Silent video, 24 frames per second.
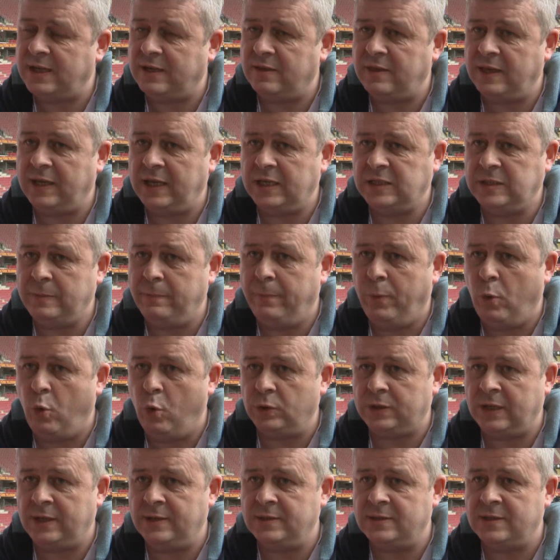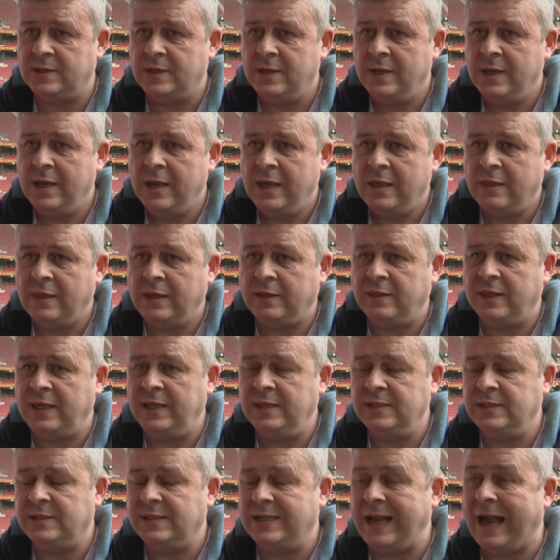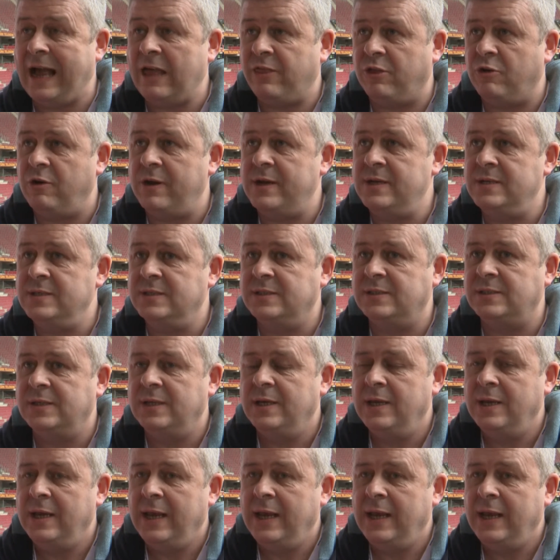I think it's important that these gatherings